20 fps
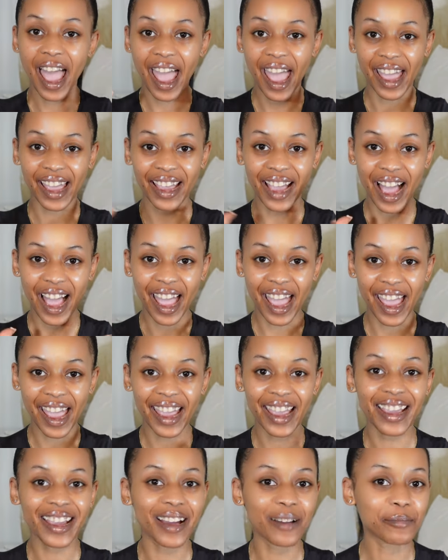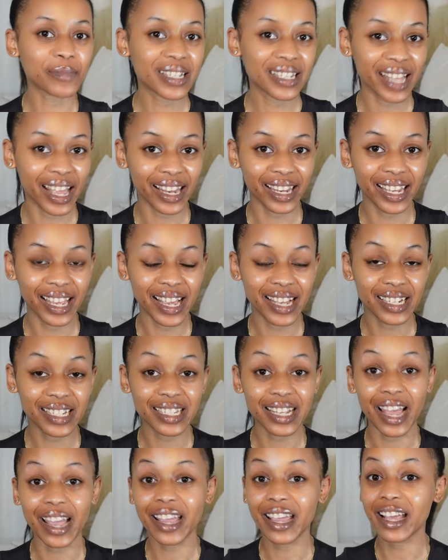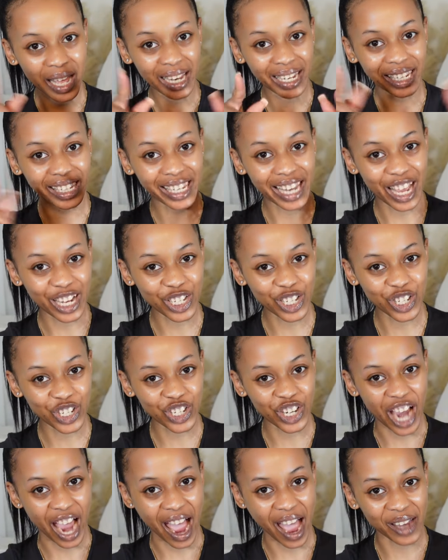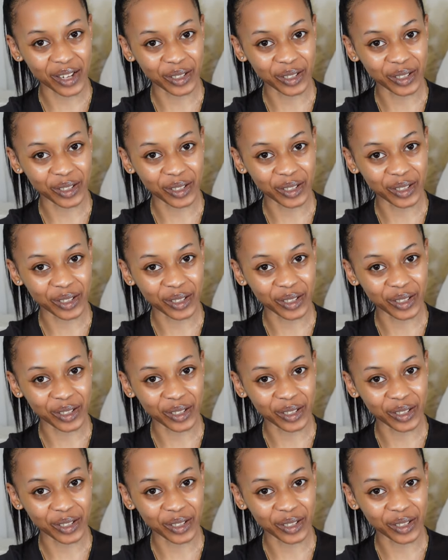Hey, I'm Staley Insight. Let's chat.